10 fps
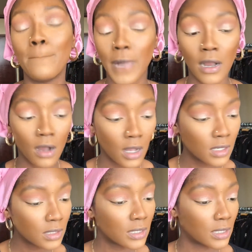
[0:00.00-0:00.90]

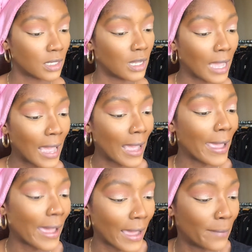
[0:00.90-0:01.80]
because
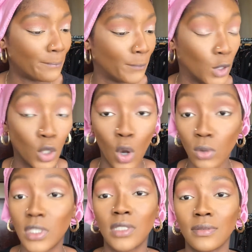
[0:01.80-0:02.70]
I am
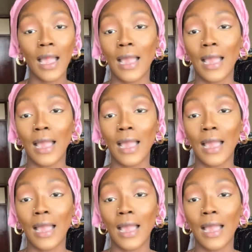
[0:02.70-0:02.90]
golden,